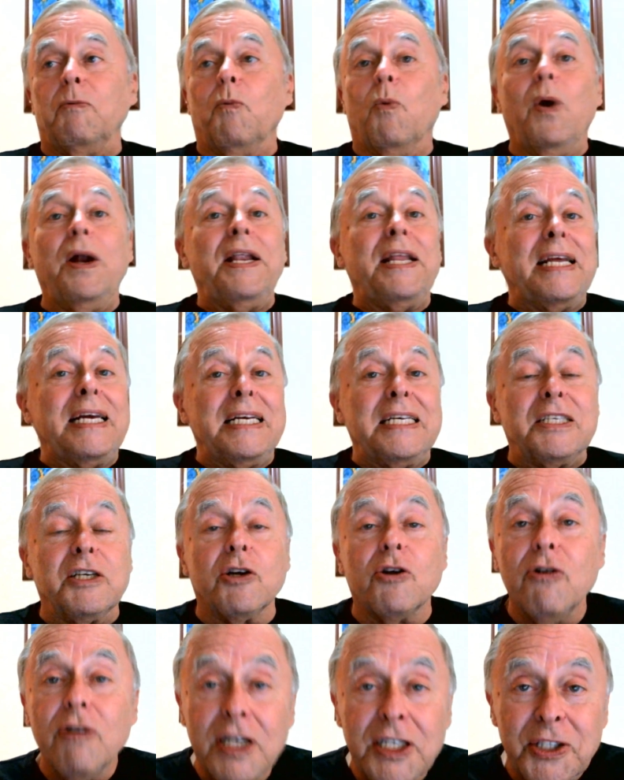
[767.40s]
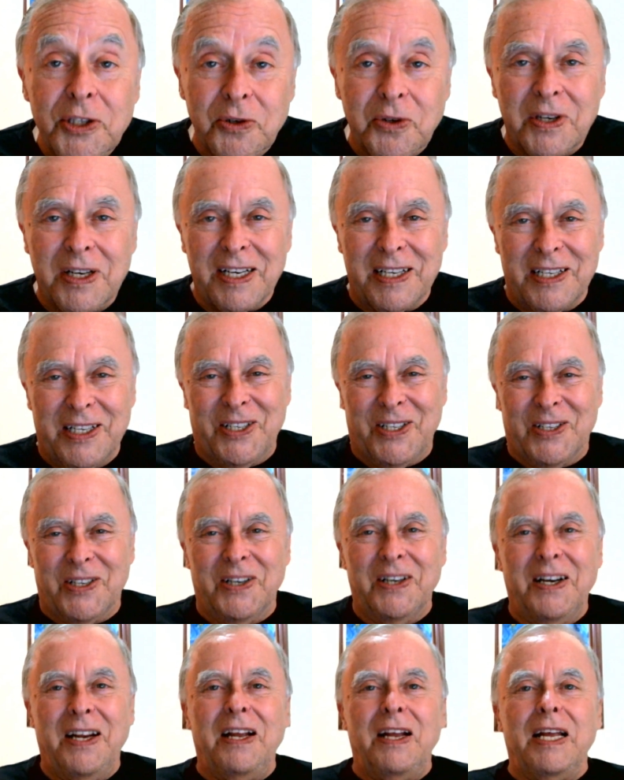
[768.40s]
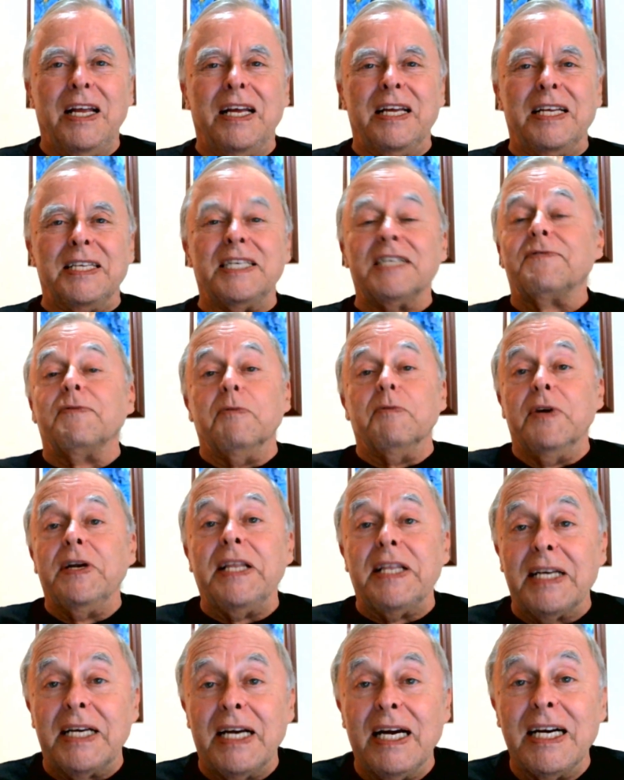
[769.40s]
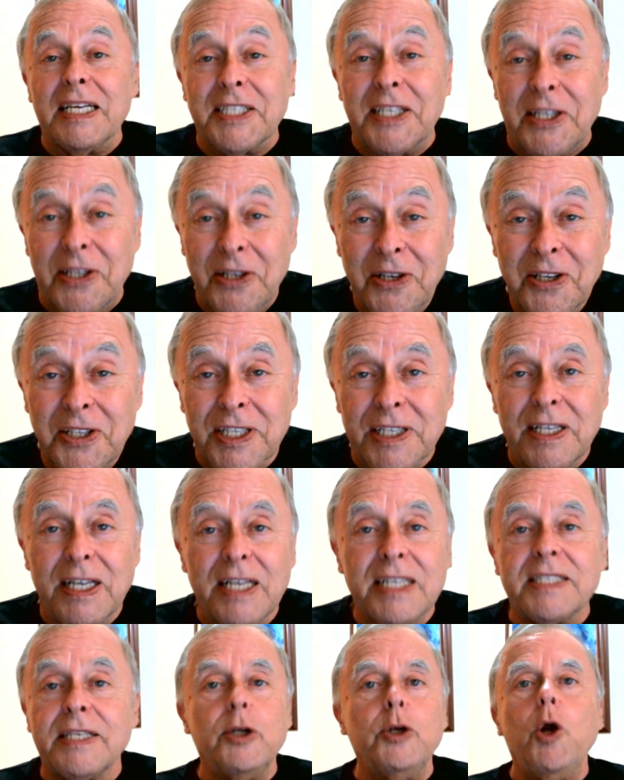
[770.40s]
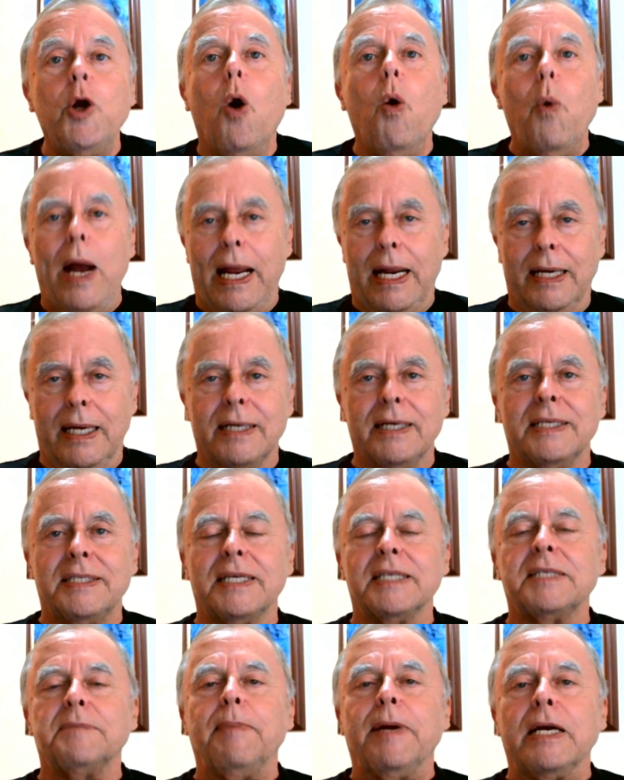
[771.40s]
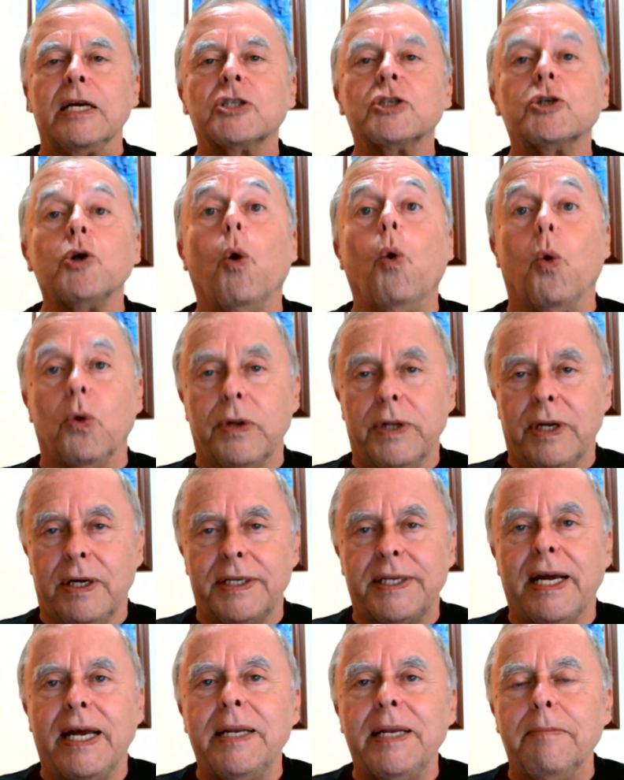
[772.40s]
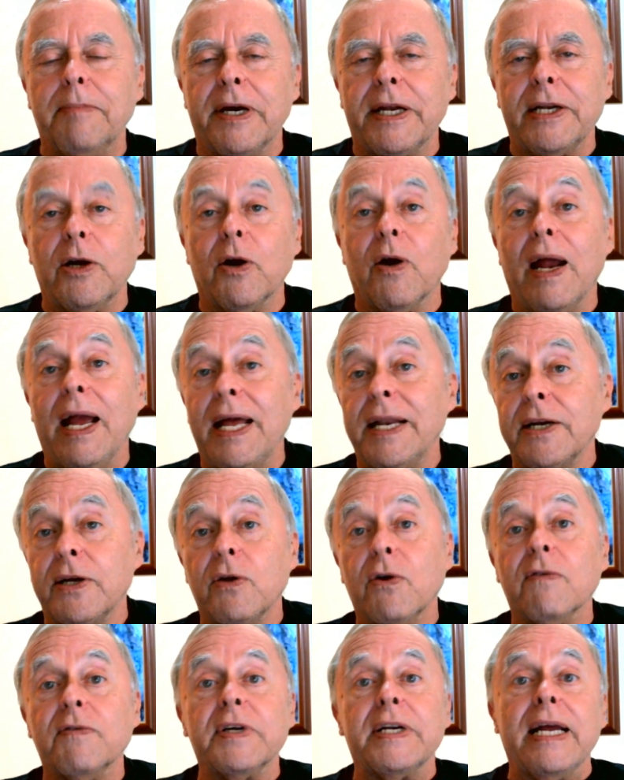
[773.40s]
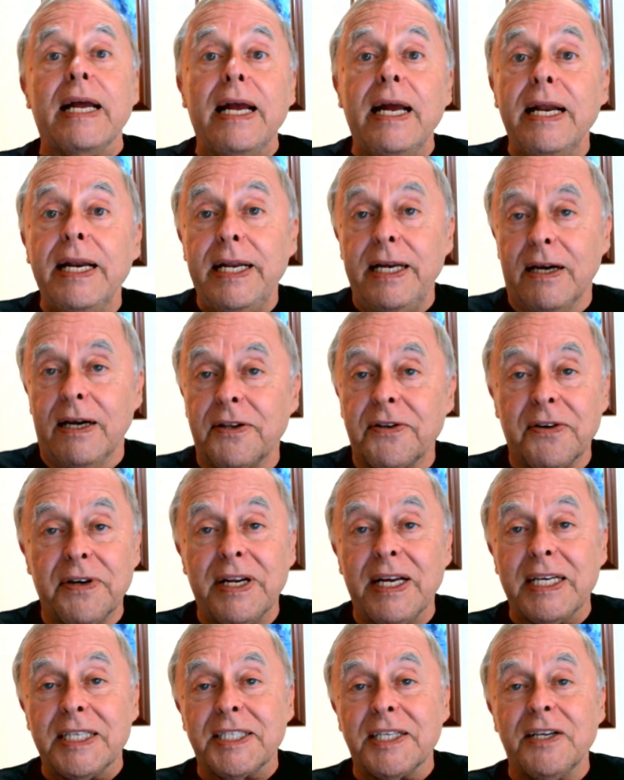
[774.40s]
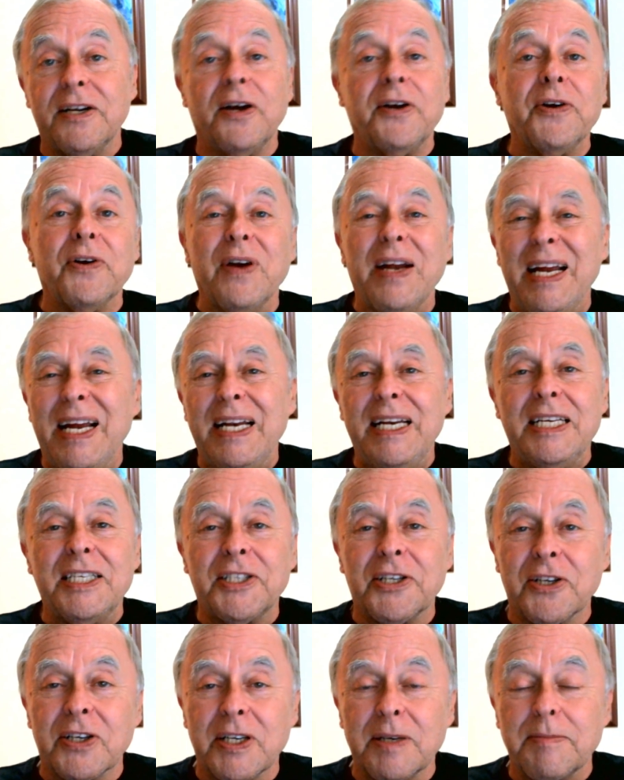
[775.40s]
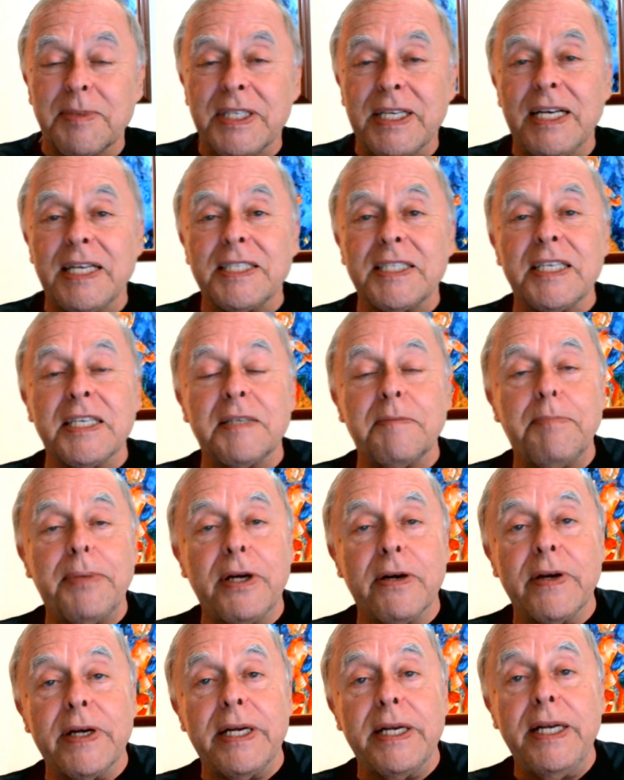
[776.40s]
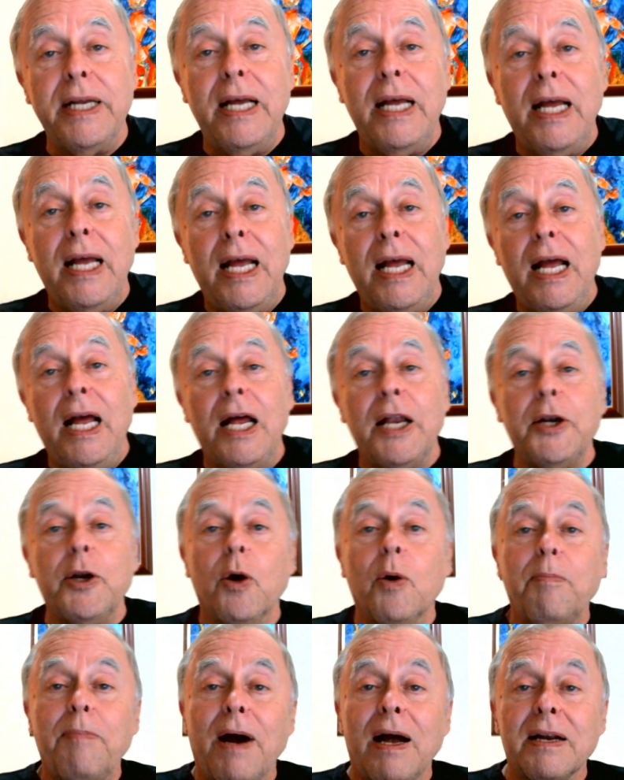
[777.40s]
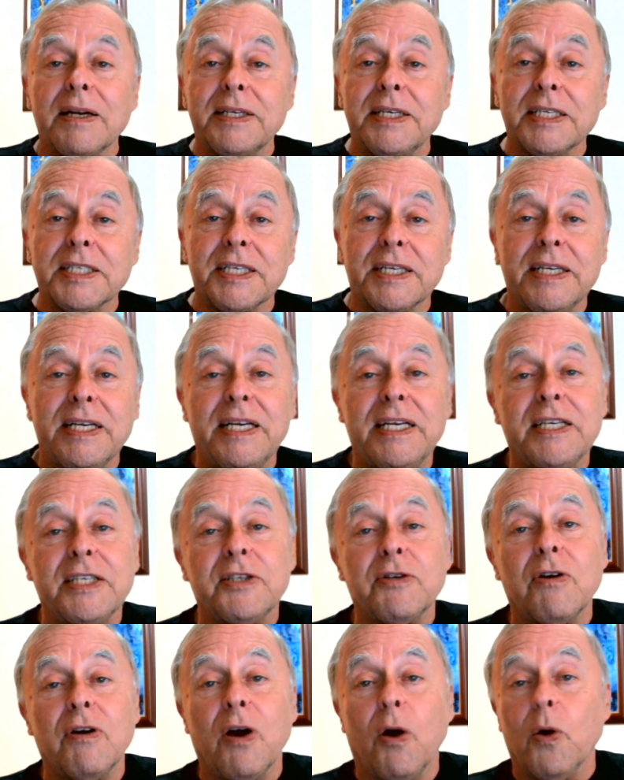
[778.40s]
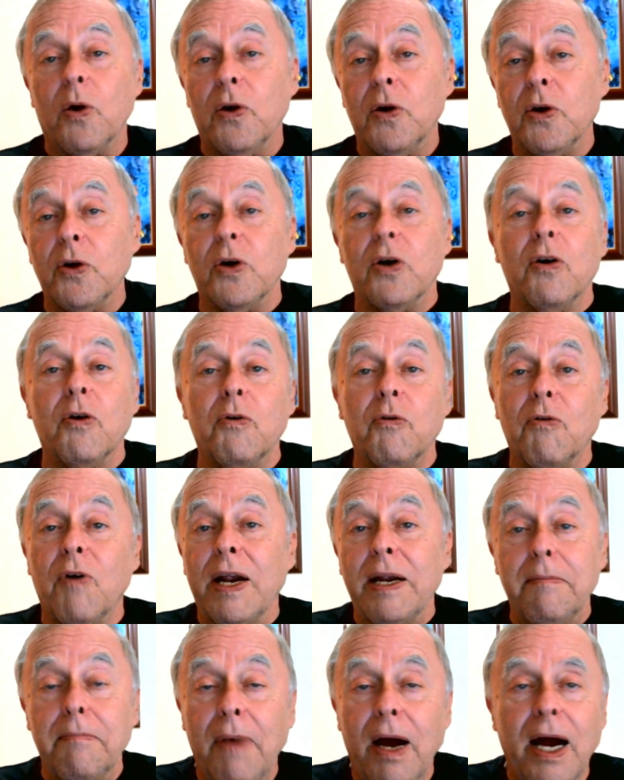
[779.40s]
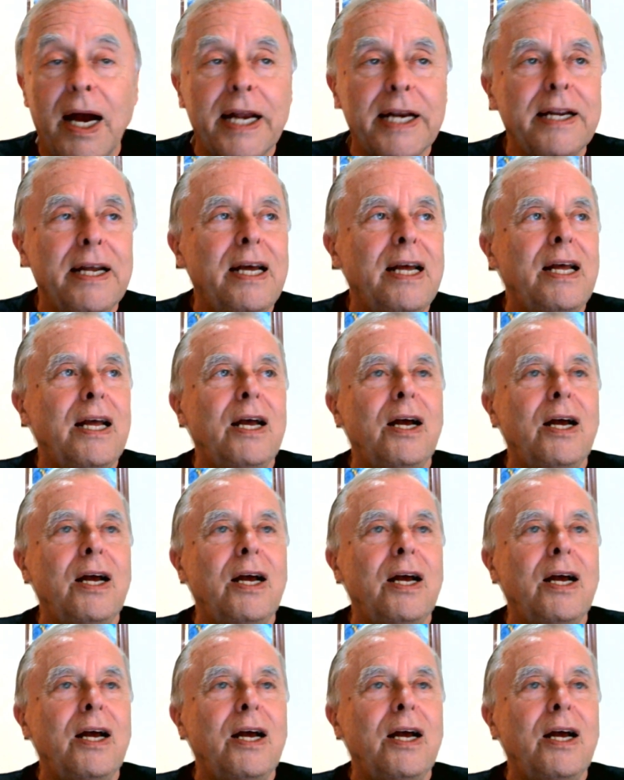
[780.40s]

one thing is crystal clear. Just from reading the Constitution, there's no way is this being sold to anybody or handed over to any other nation under any circumstances, period. No politician in his or her right mind